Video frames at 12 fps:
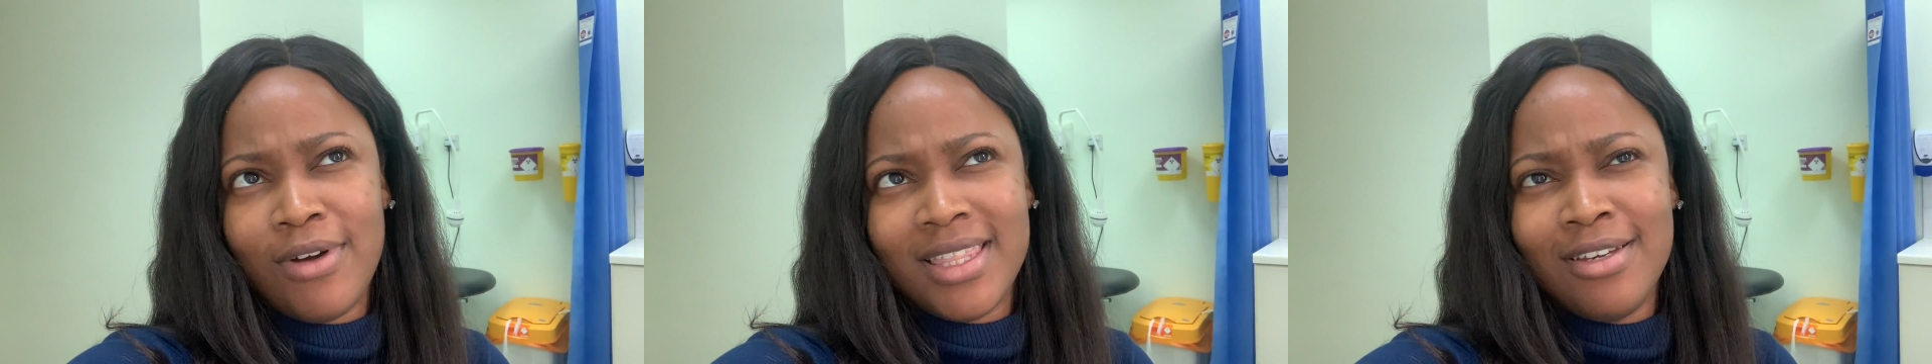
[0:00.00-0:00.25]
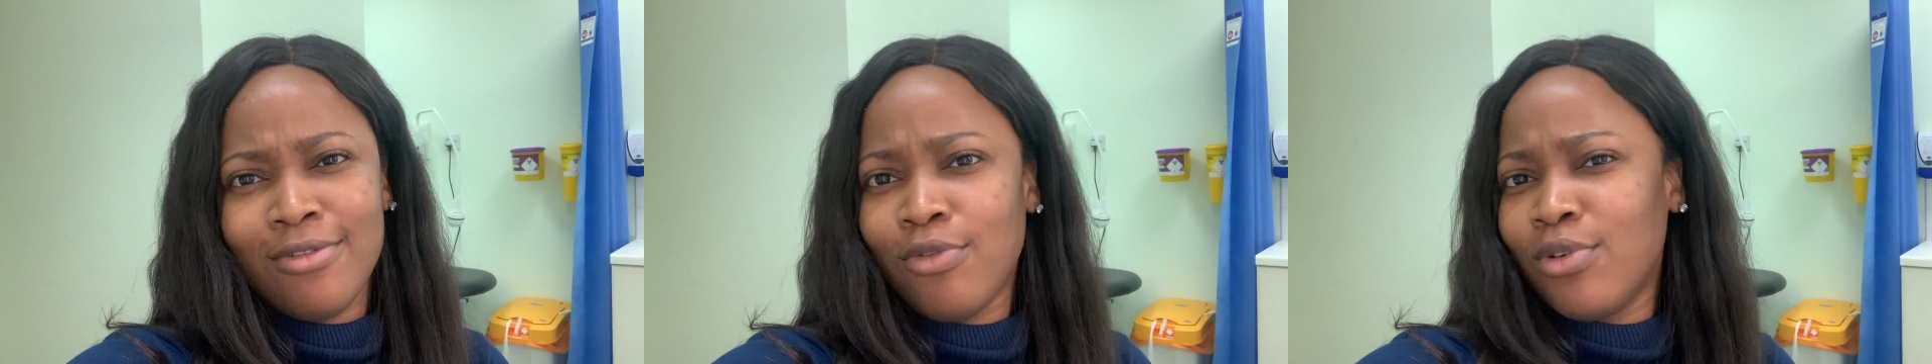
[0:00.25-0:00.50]
I
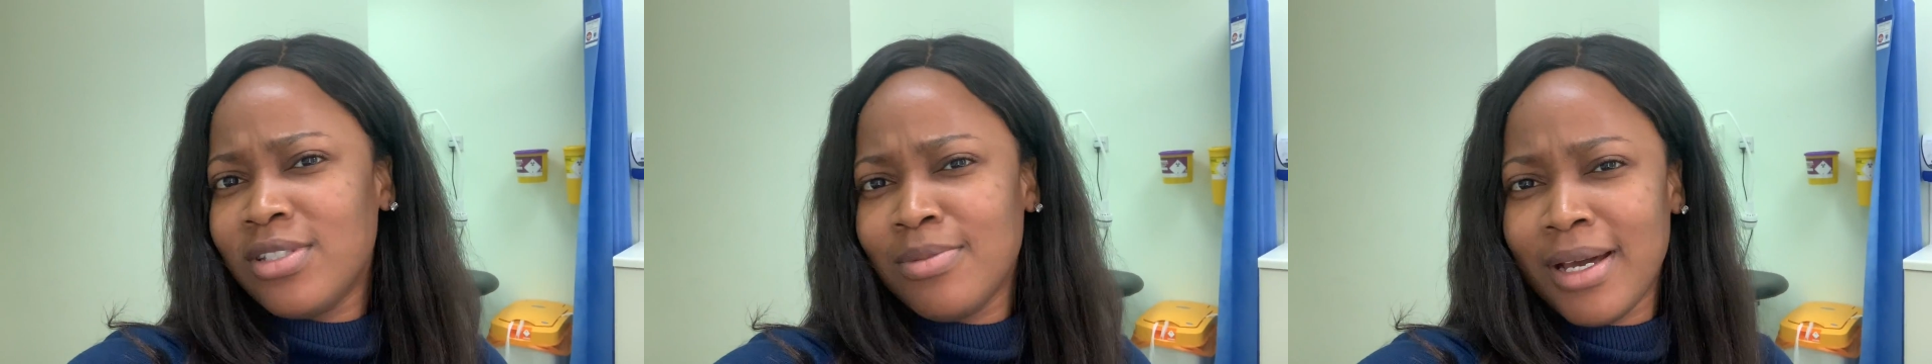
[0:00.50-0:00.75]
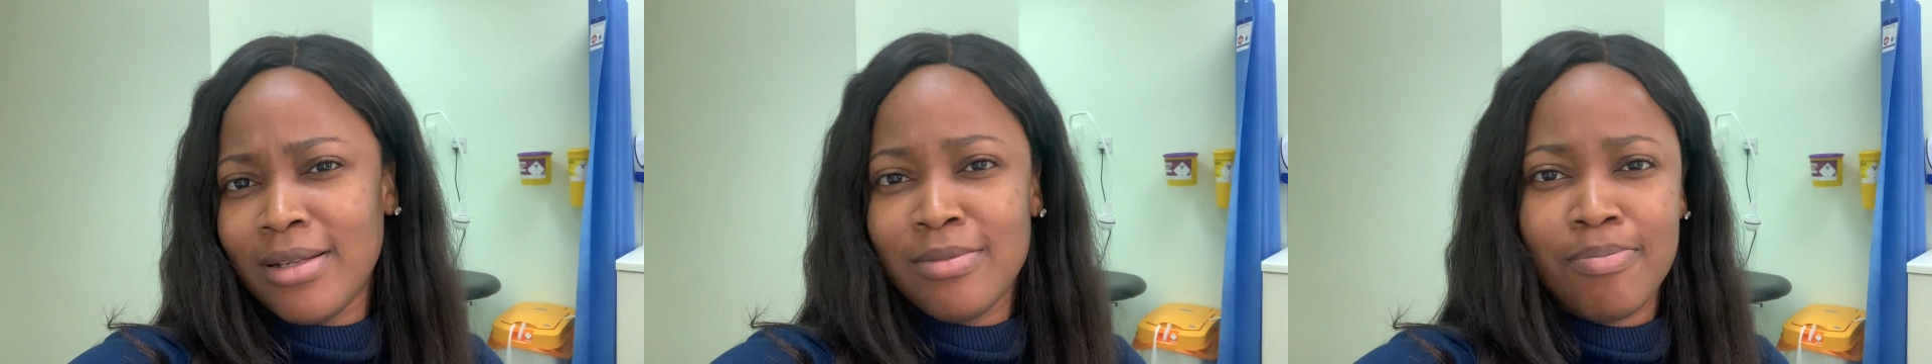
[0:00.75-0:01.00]
think,
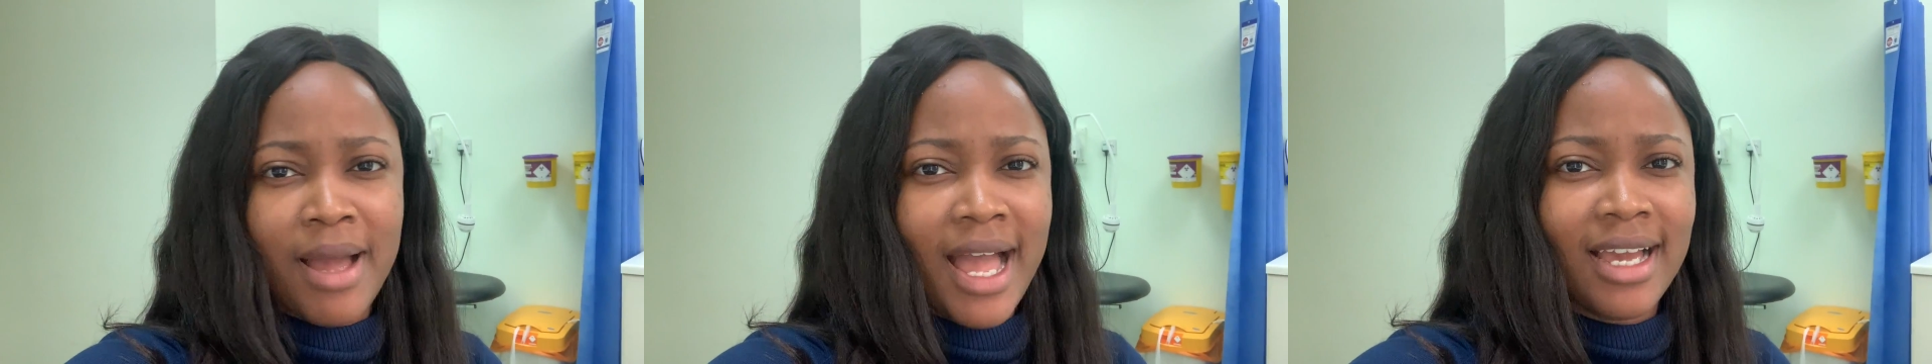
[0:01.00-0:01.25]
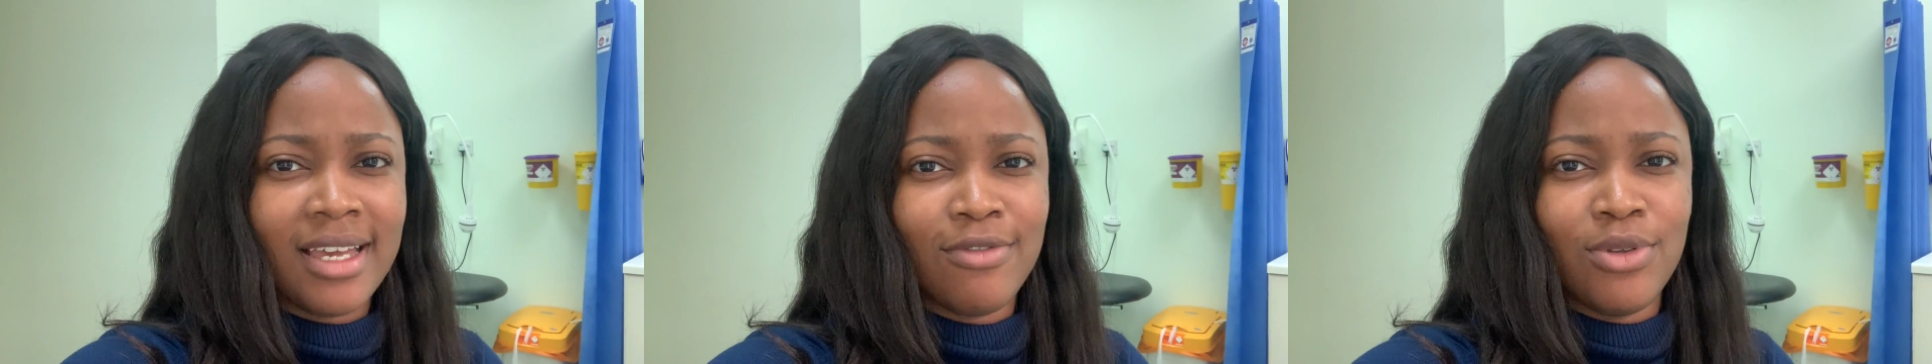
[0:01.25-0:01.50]
£40
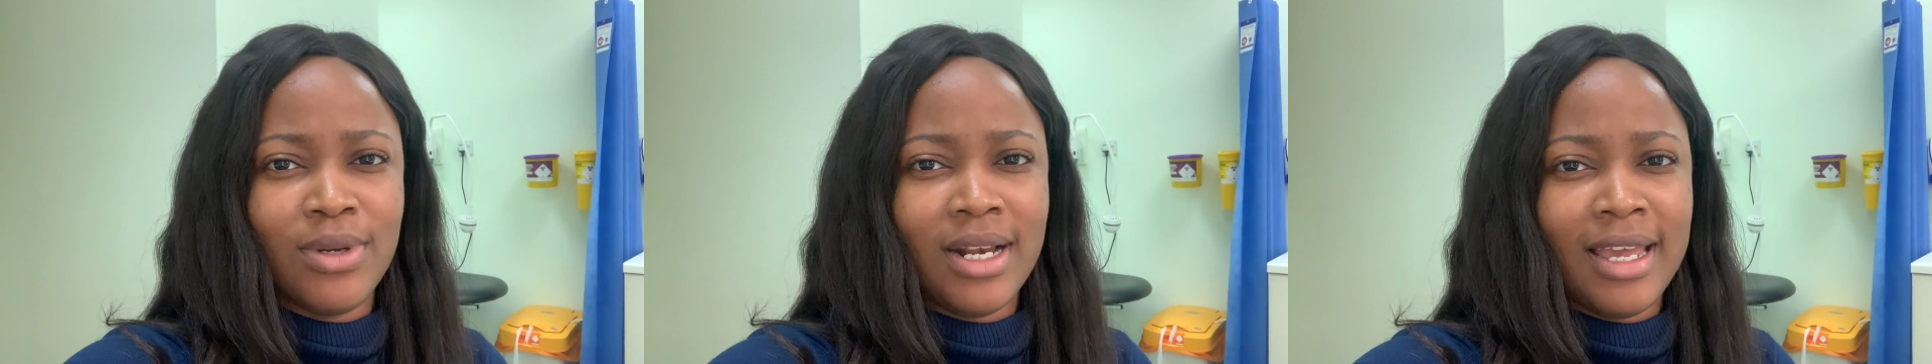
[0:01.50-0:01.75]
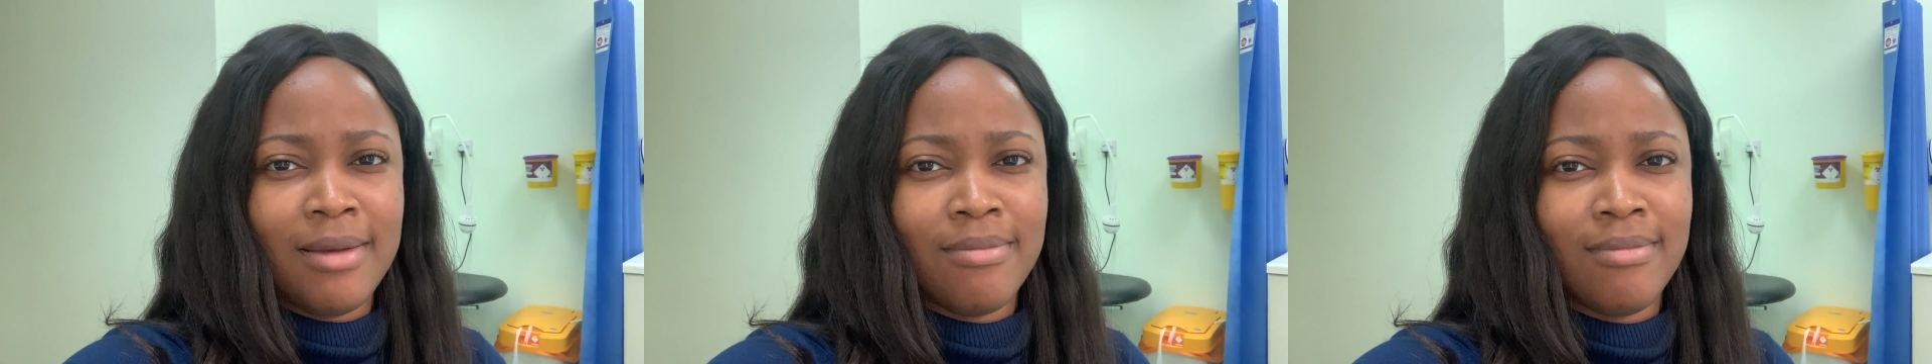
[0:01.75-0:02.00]
back if you
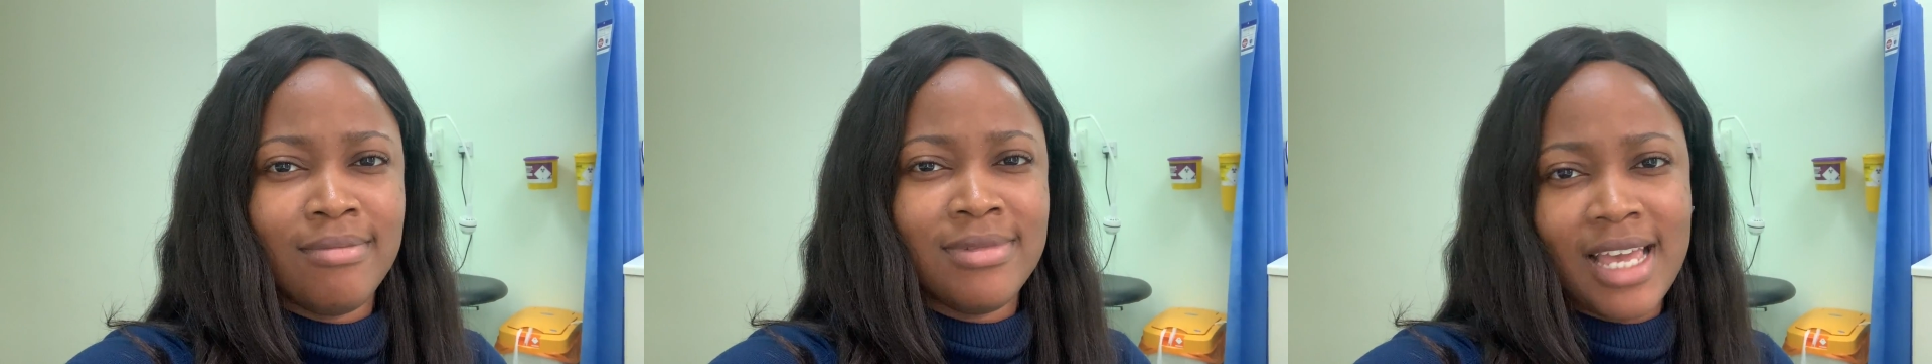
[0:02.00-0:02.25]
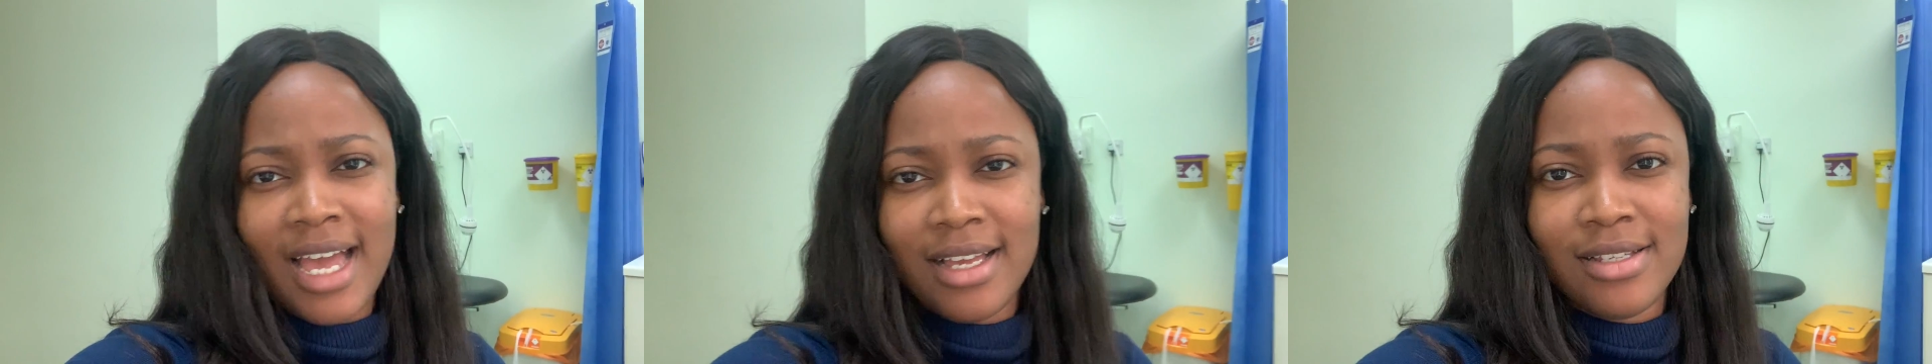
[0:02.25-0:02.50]
claim
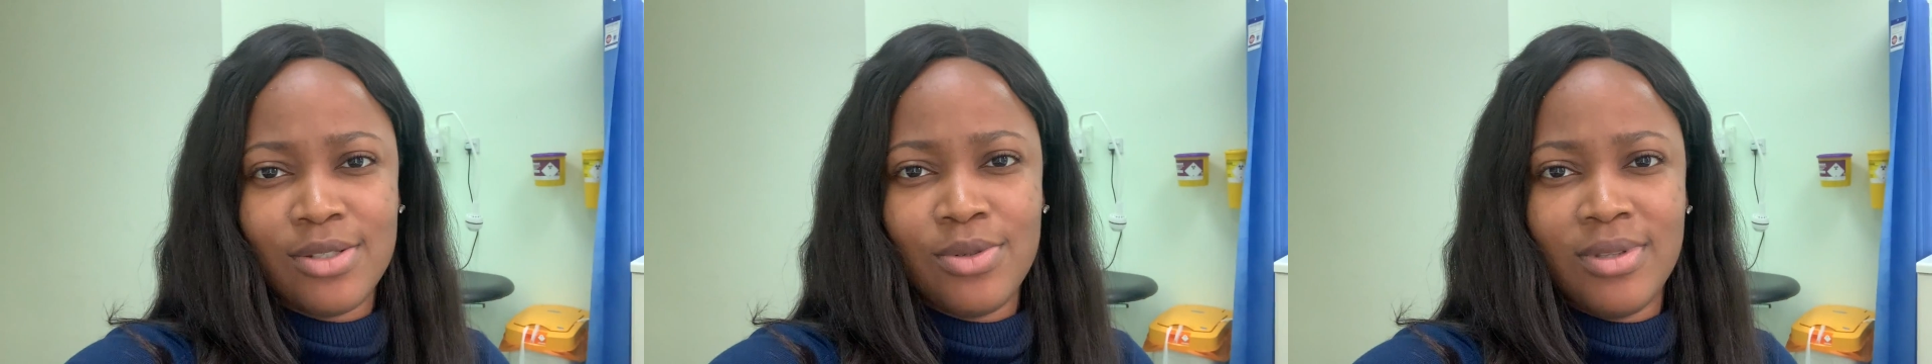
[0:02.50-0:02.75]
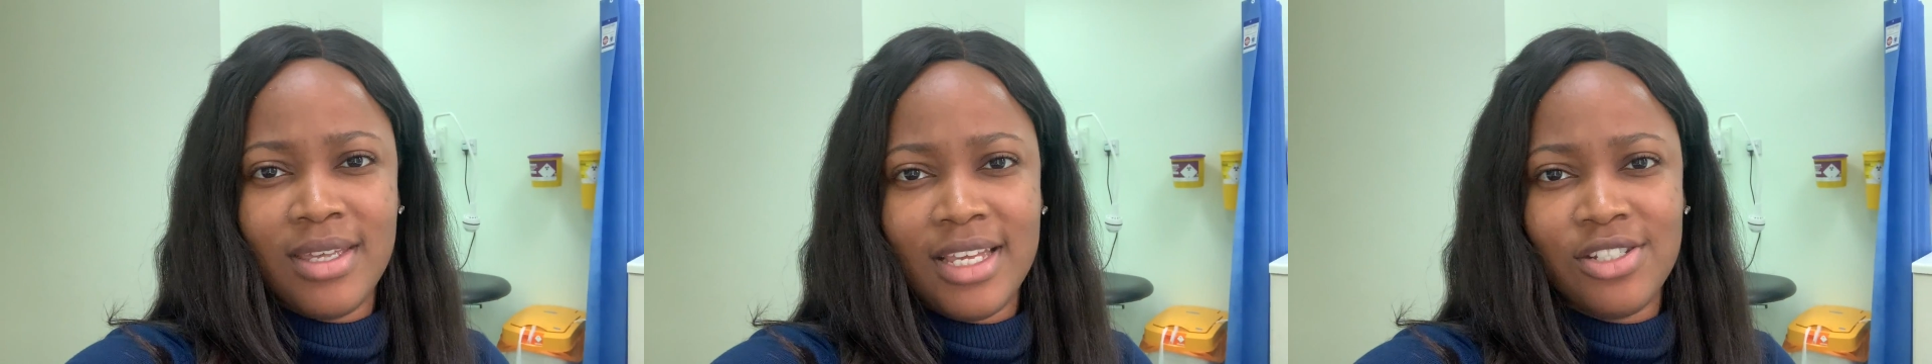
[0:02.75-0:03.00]
tax through
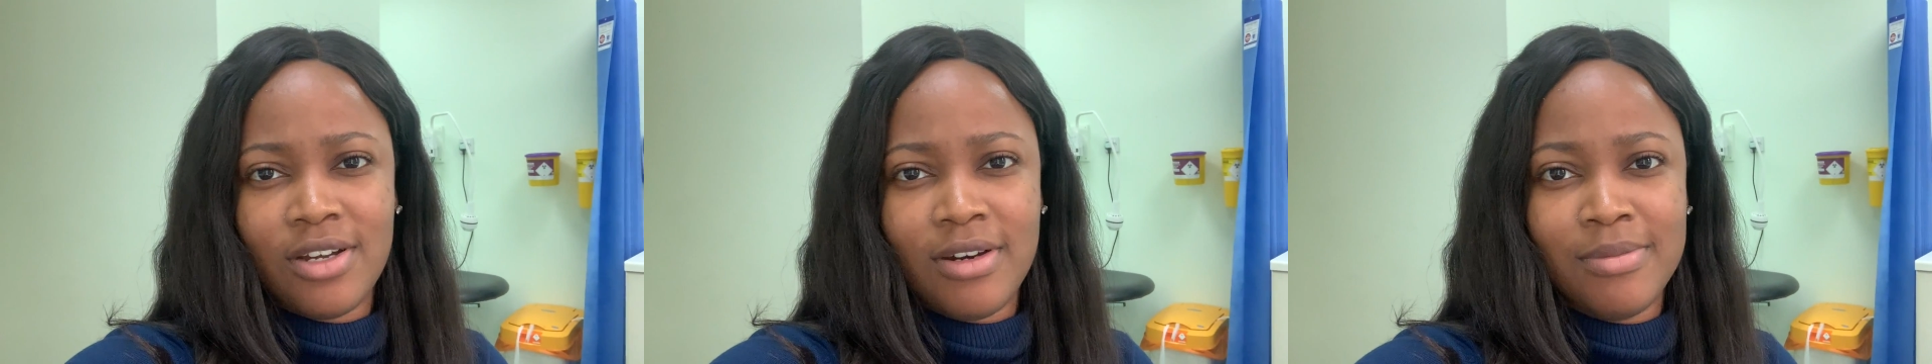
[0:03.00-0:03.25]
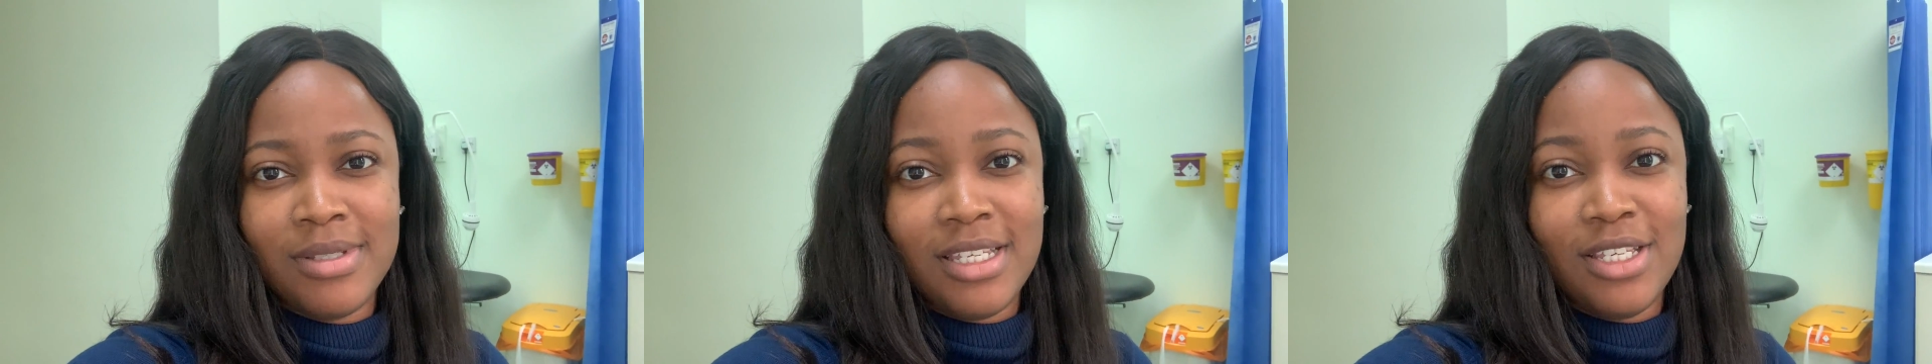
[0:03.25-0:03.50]
the
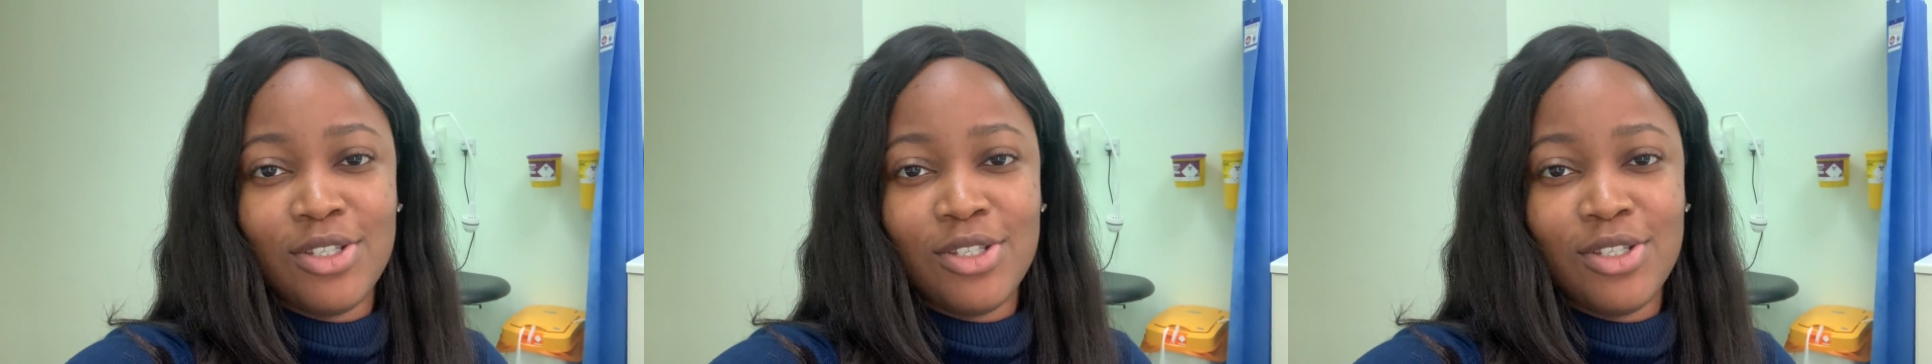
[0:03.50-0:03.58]
HRMC.